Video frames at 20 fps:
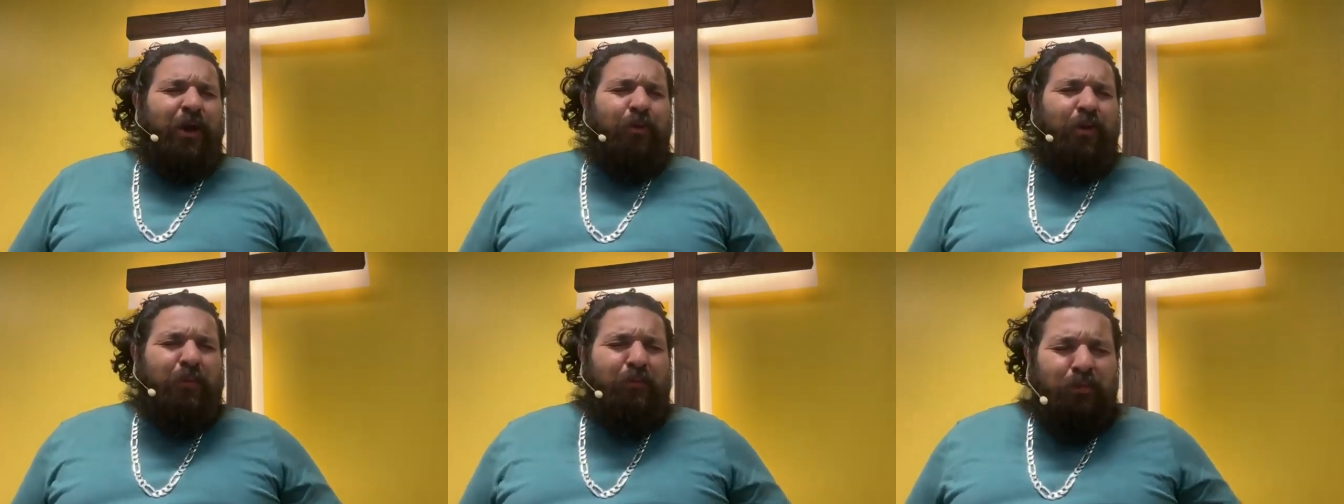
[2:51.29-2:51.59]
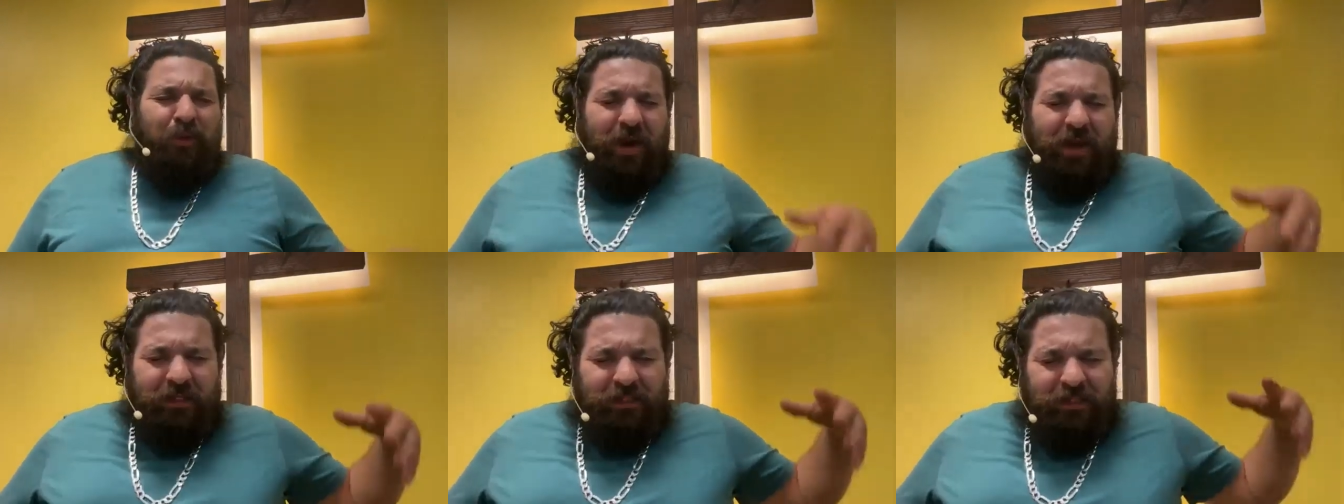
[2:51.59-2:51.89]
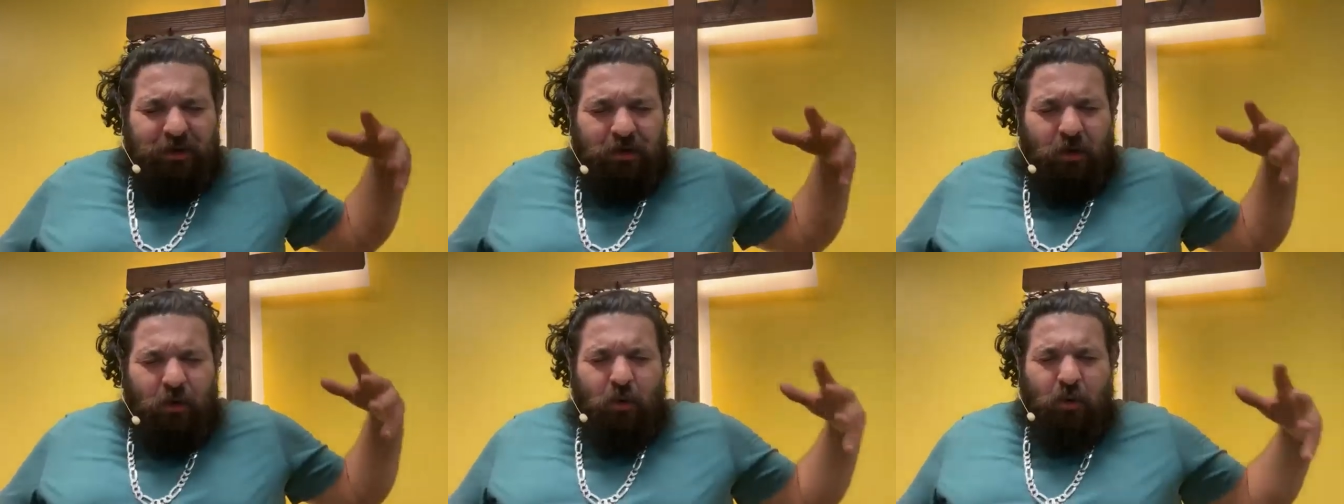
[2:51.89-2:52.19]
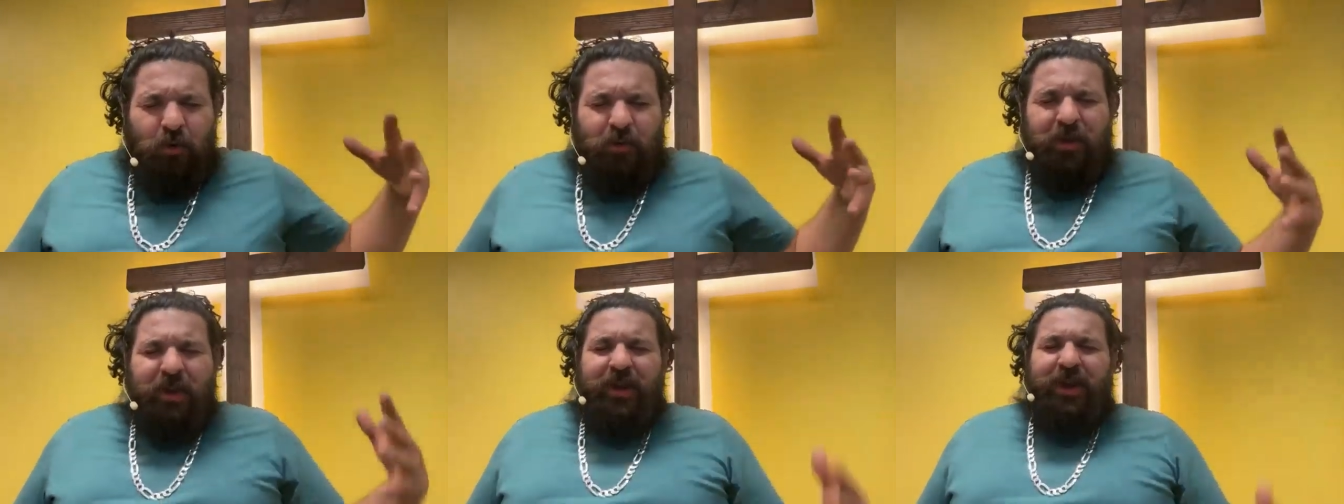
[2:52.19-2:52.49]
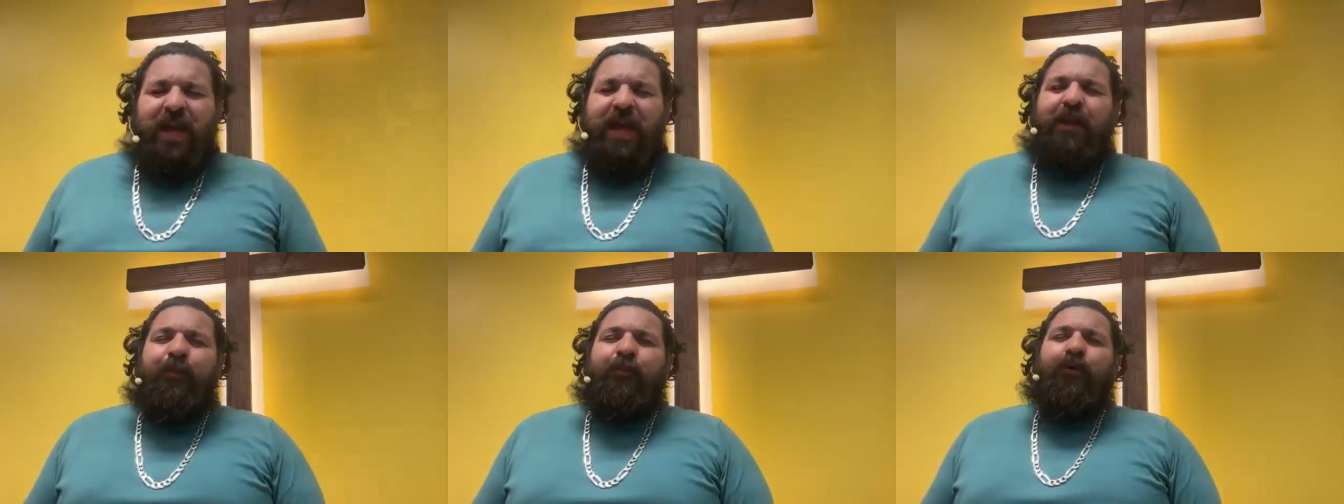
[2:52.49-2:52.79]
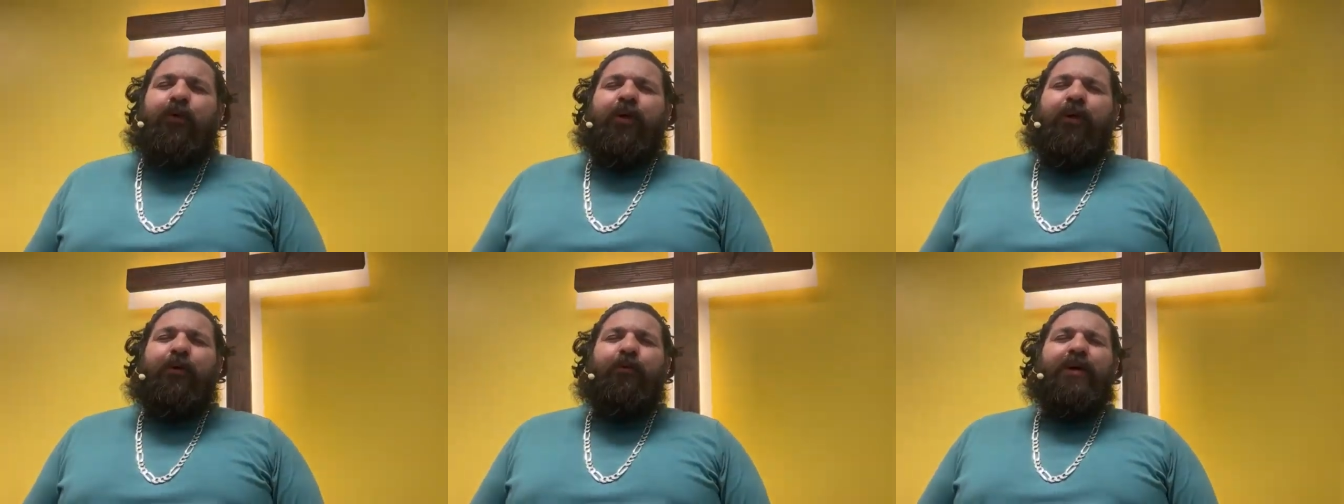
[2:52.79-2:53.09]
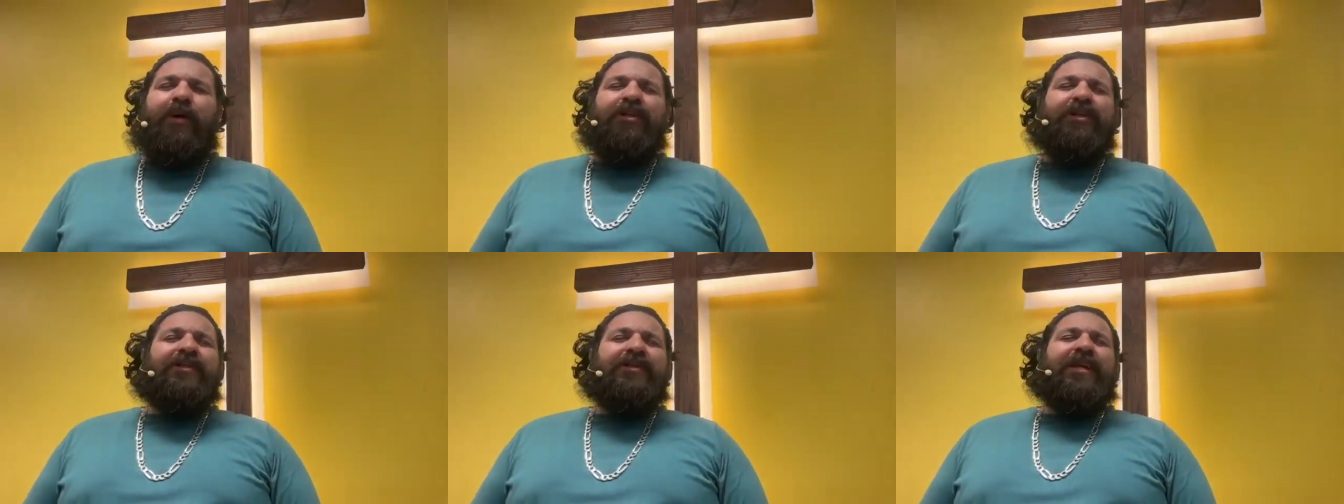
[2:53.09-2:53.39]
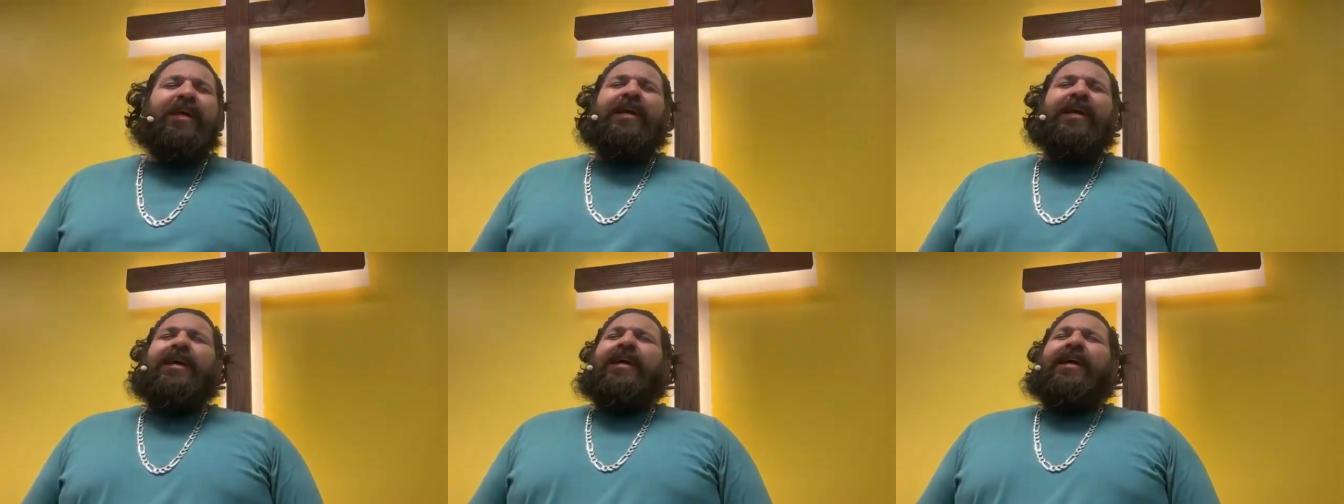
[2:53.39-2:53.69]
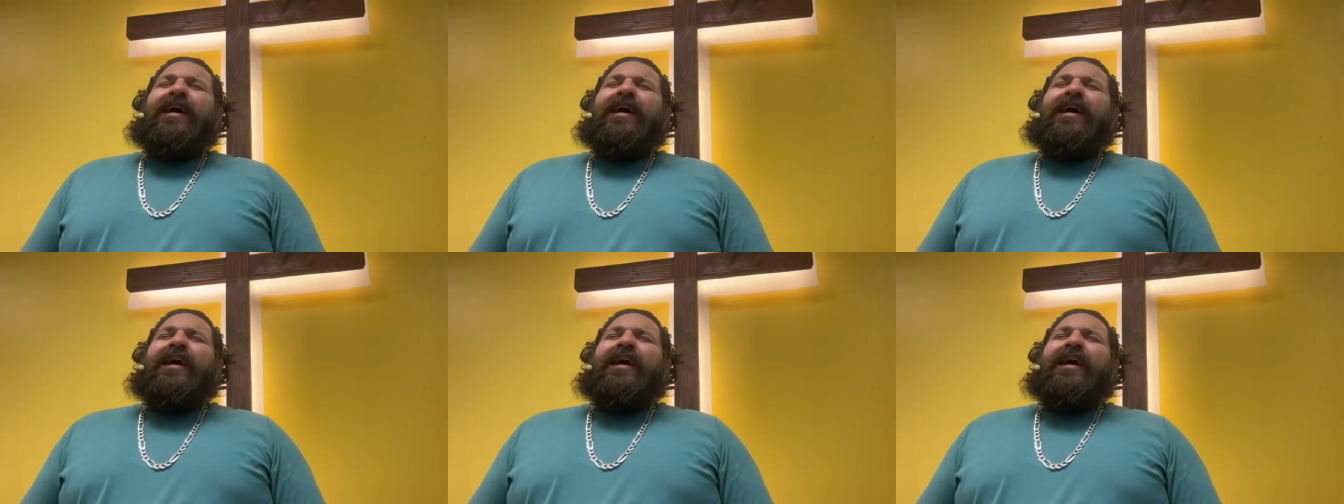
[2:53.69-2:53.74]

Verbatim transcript: We praise your holy name, Lord. And we just,